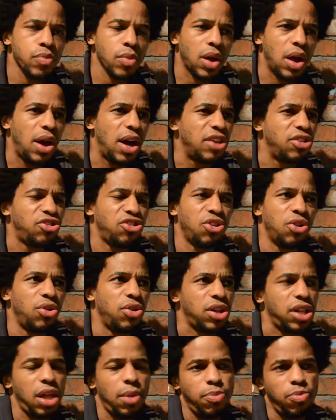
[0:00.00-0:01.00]
And I used to go
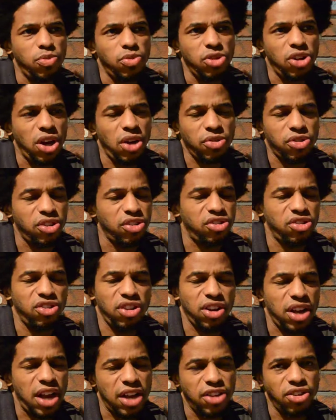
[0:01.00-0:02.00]
to a club, you know, this is
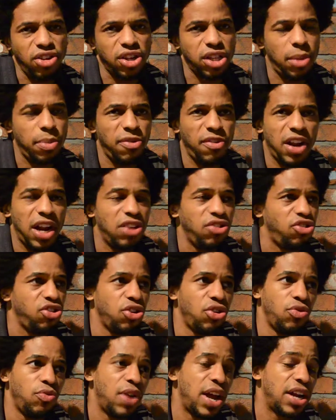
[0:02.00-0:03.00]
a club event I used to
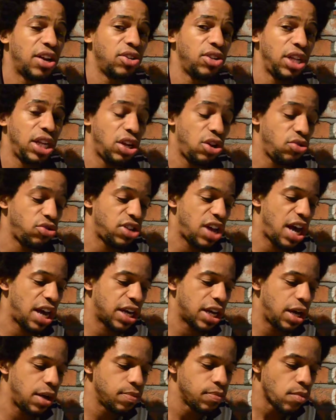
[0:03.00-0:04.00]
go to regularly in
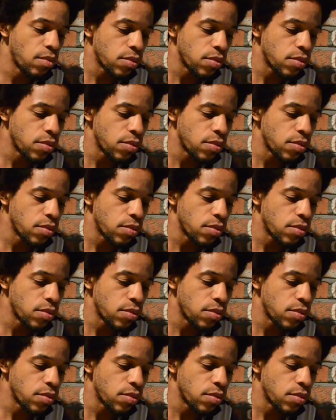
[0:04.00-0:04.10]
Osaka.